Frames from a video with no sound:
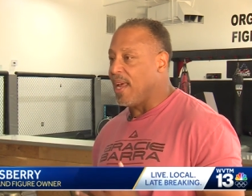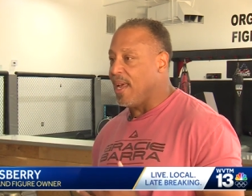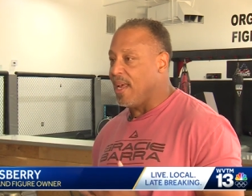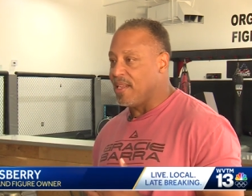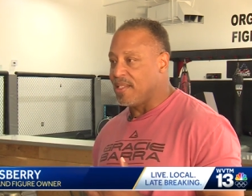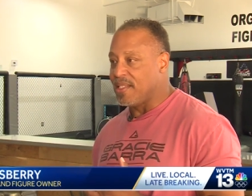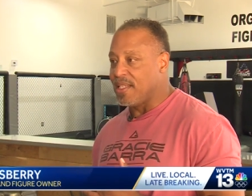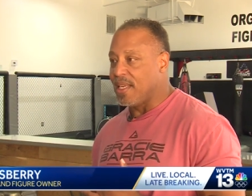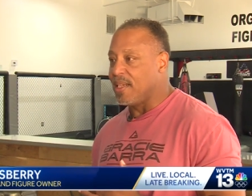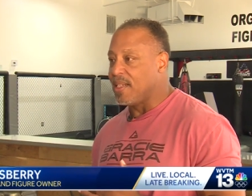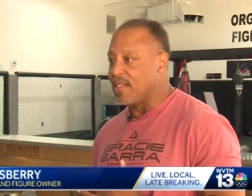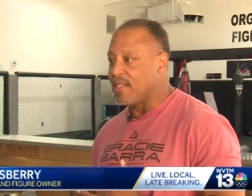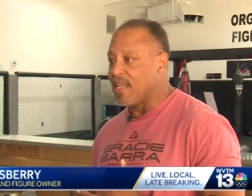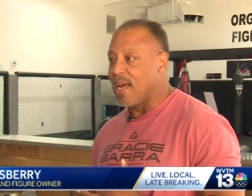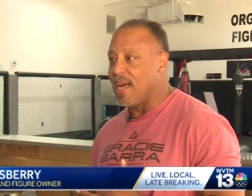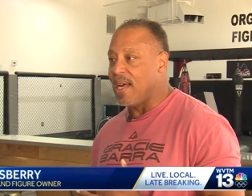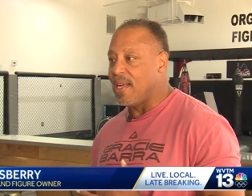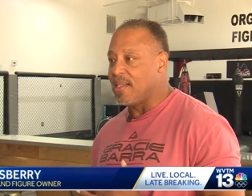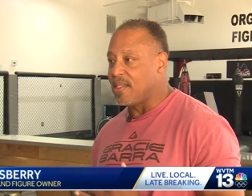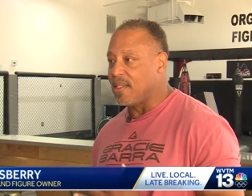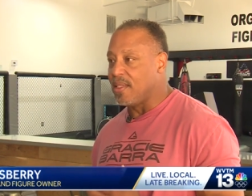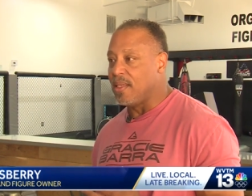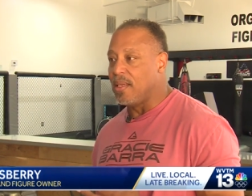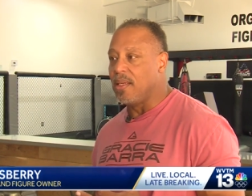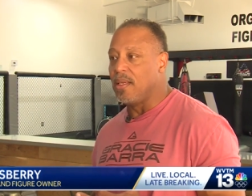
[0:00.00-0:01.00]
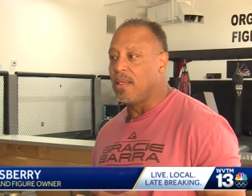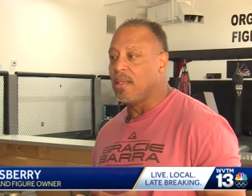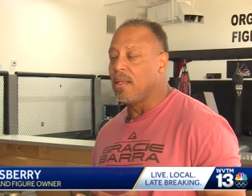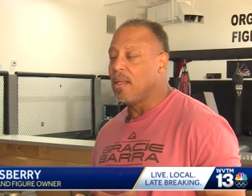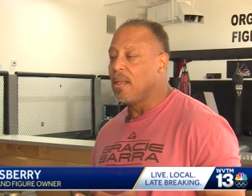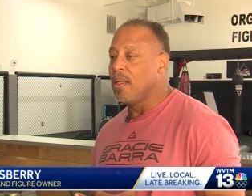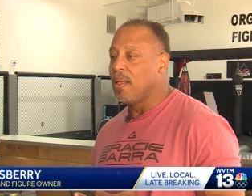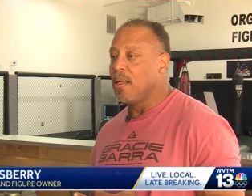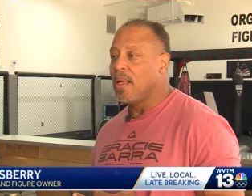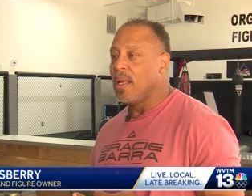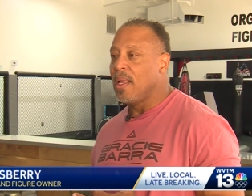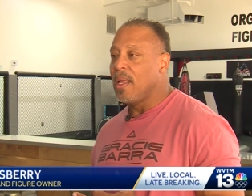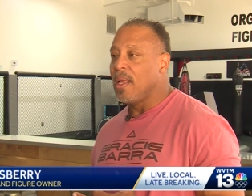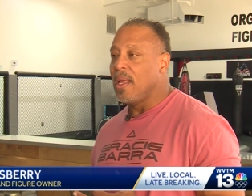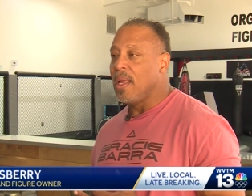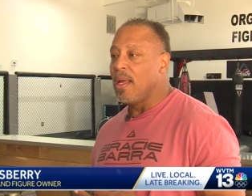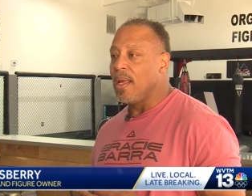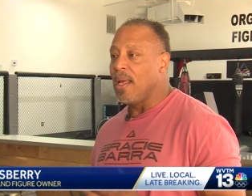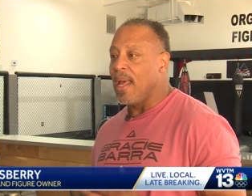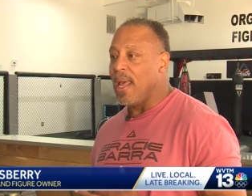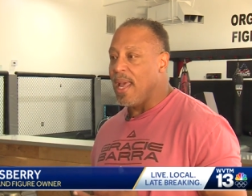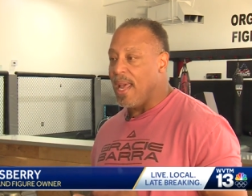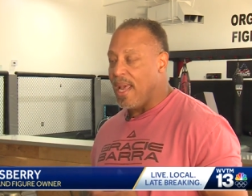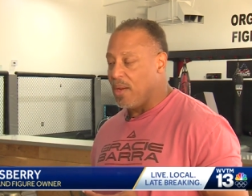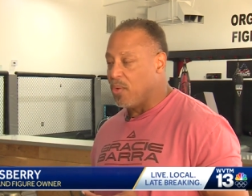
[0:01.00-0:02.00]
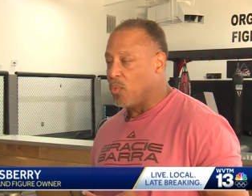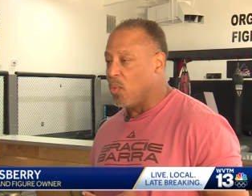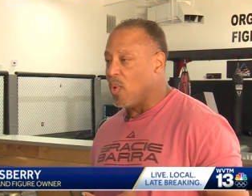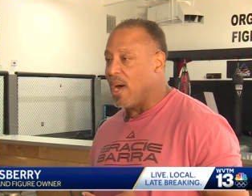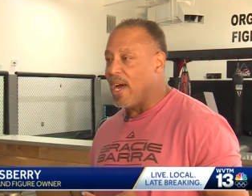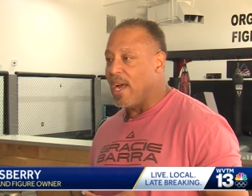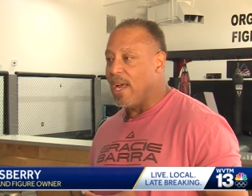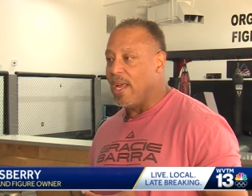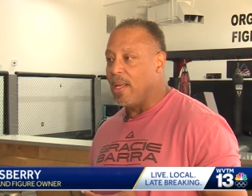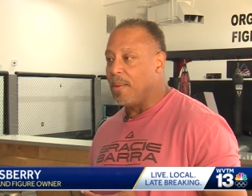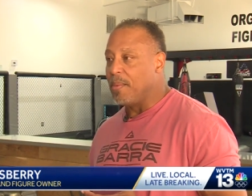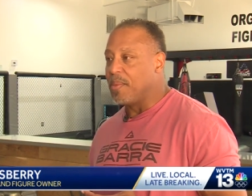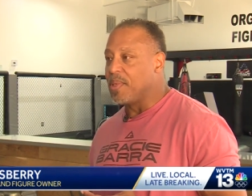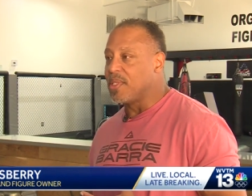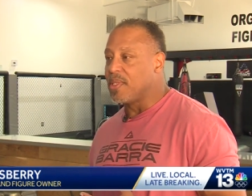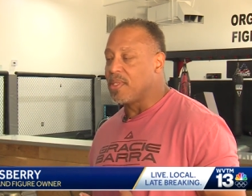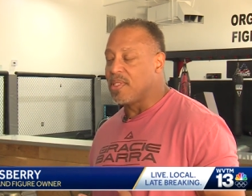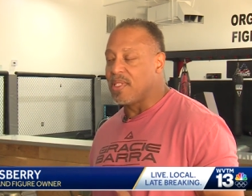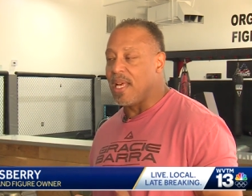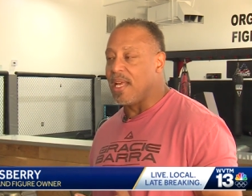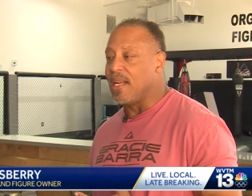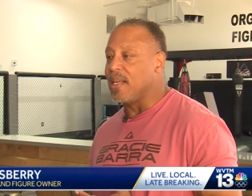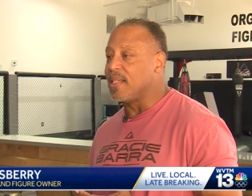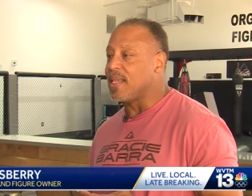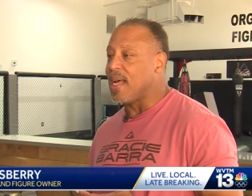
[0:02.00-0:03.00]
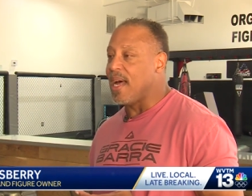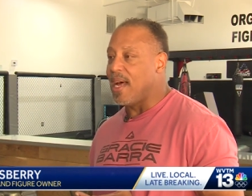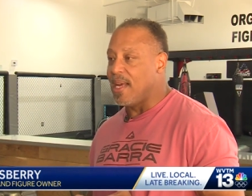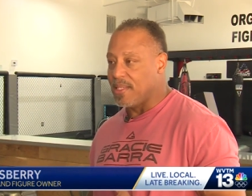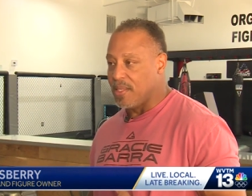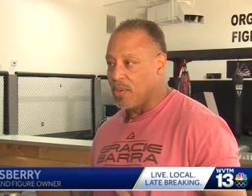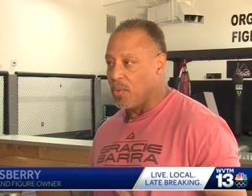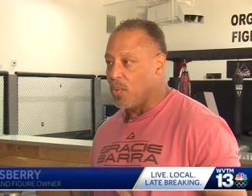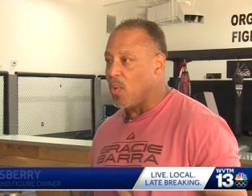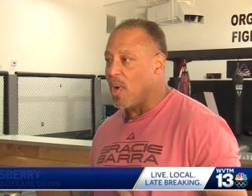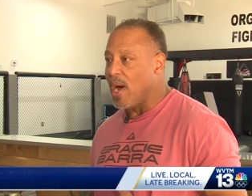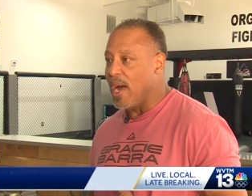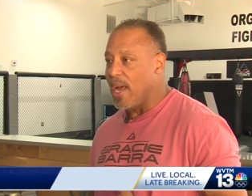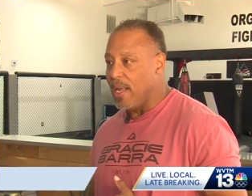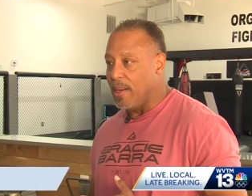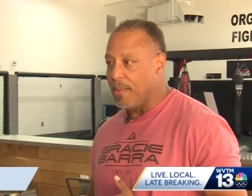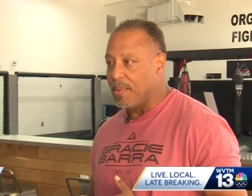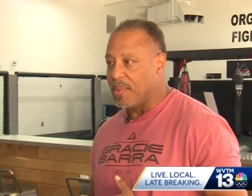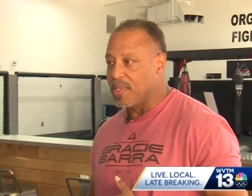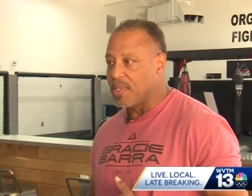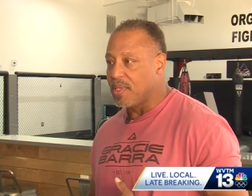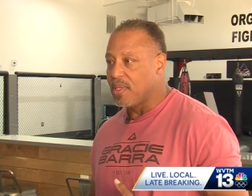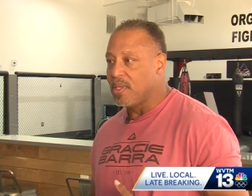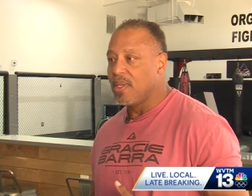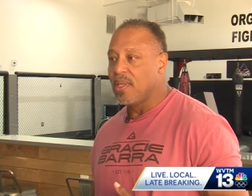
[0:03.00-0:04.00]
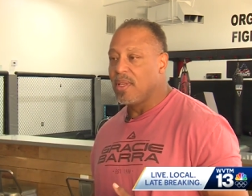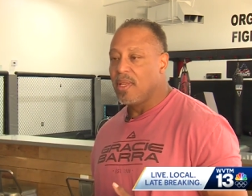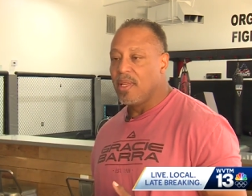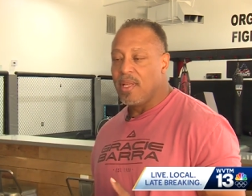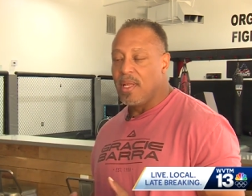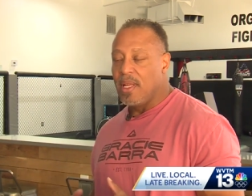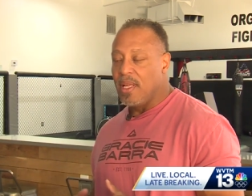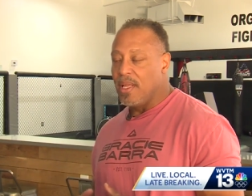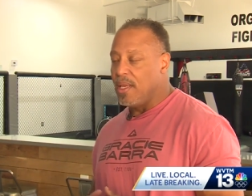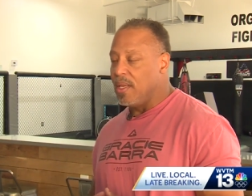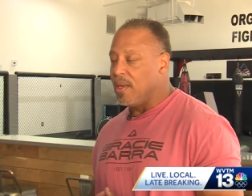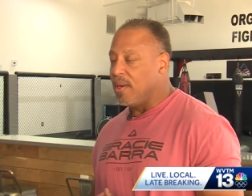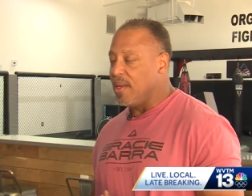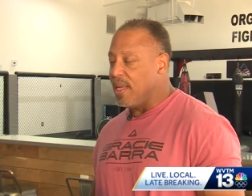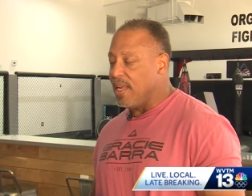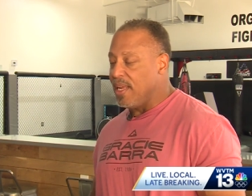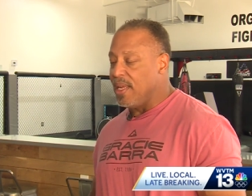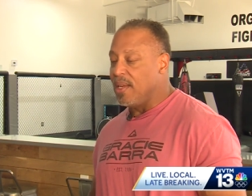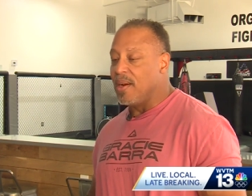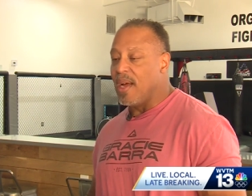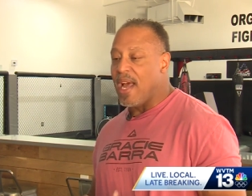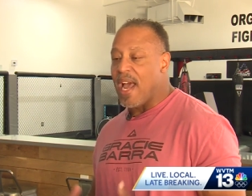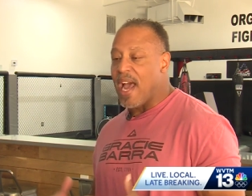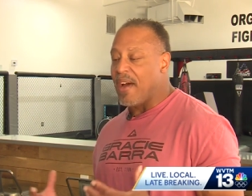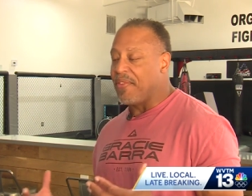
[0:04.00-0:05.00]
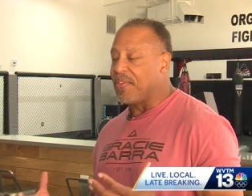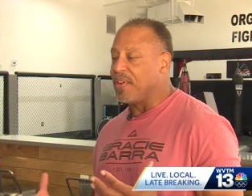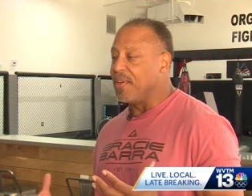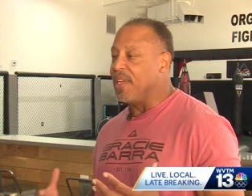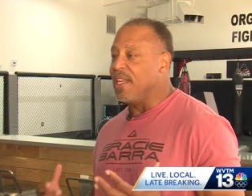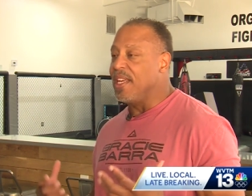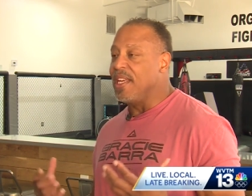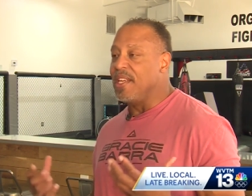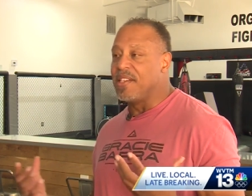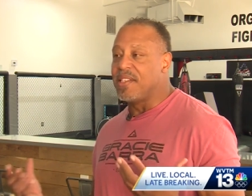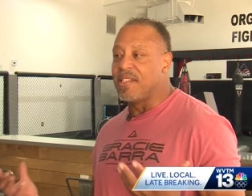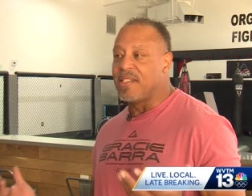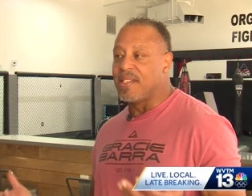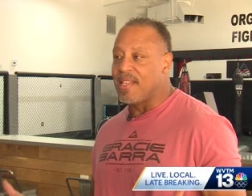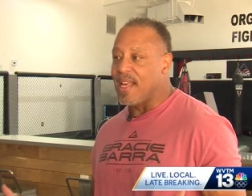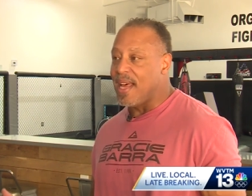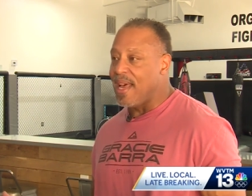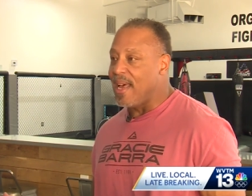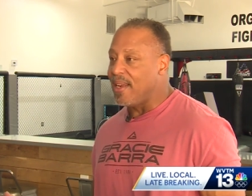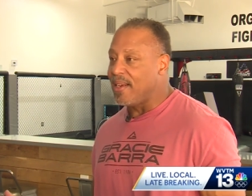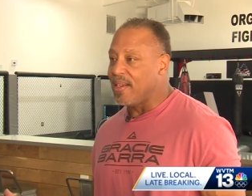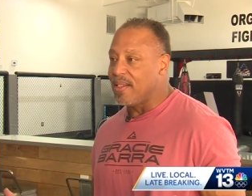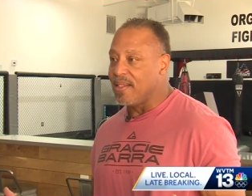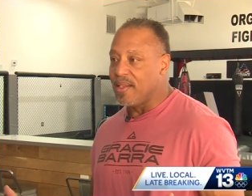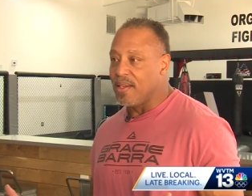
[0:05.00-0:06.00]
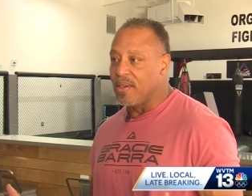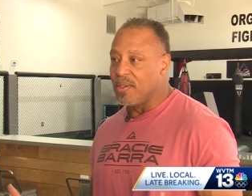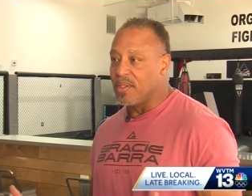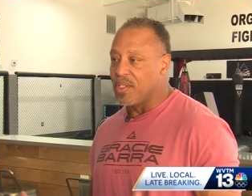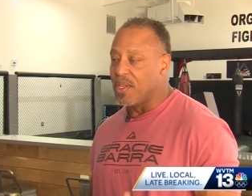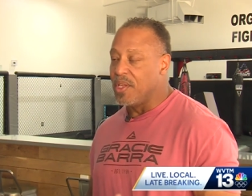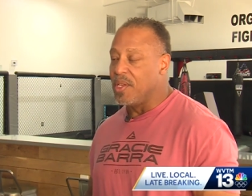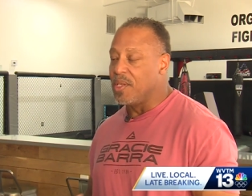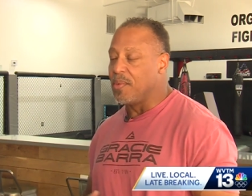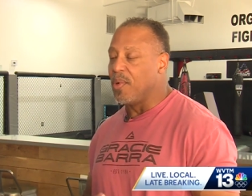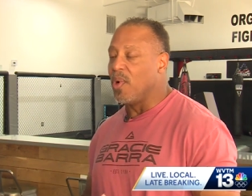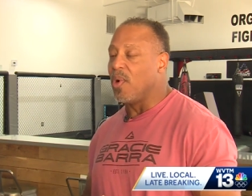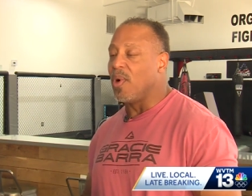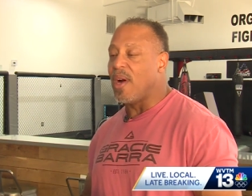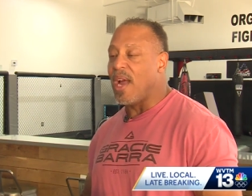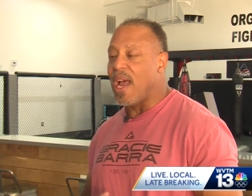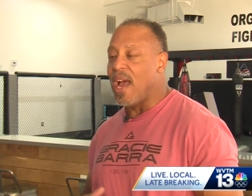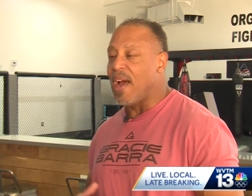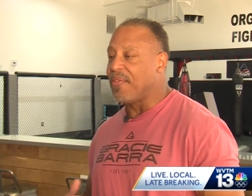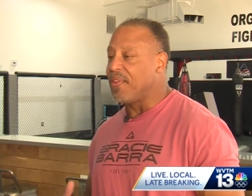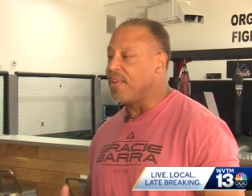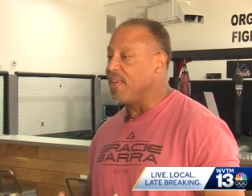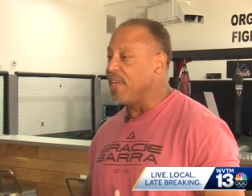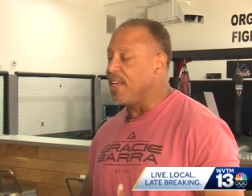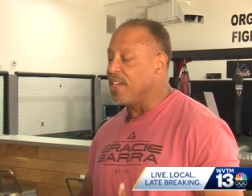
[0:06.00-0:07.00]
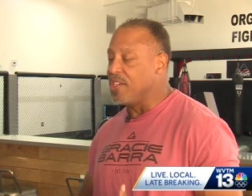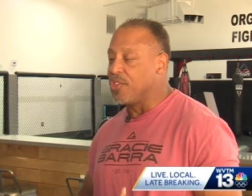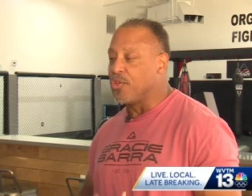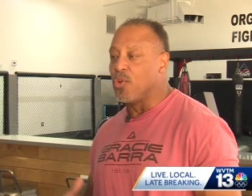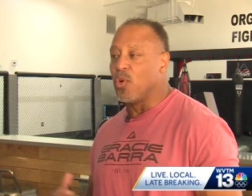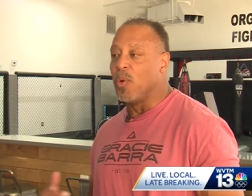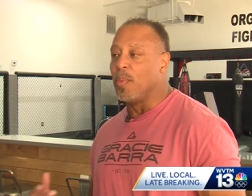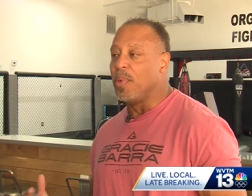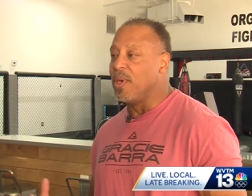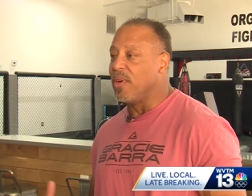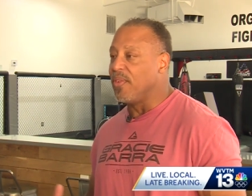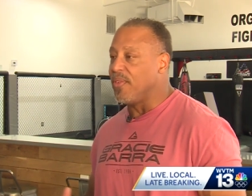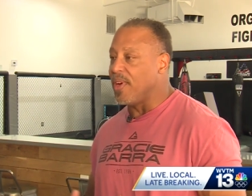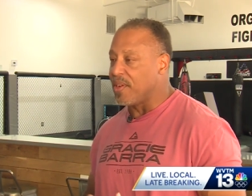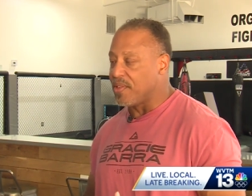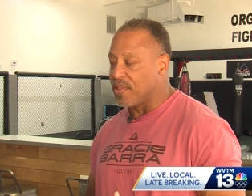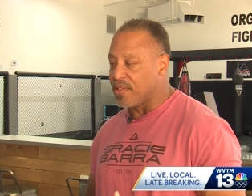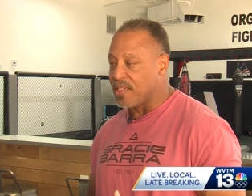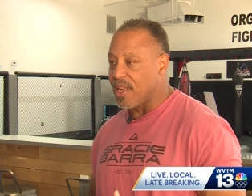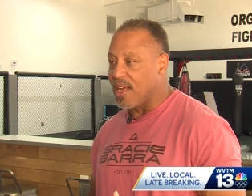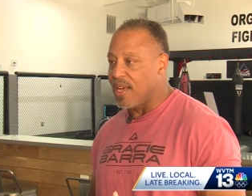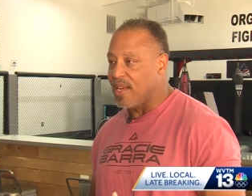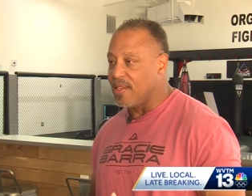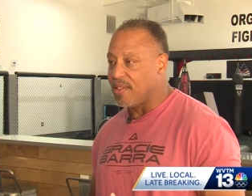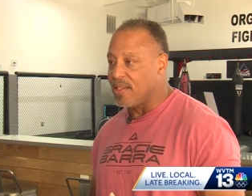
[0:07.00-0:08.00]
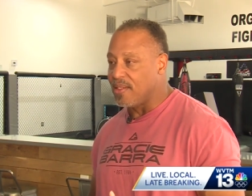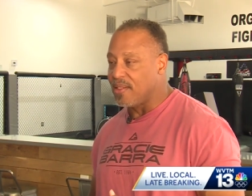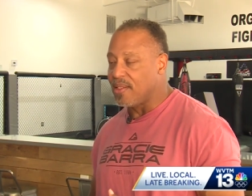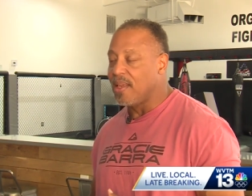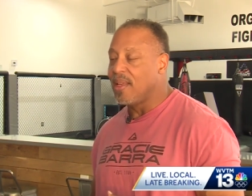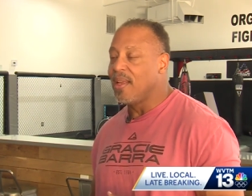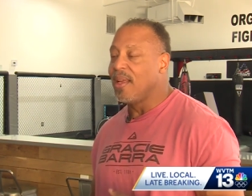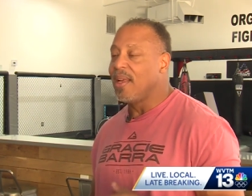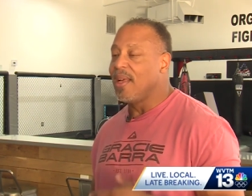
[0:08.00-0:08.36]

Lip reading: sanitizing, hand wipes, sanitizing wipes, you know, after each set, or after each grouping of exercises.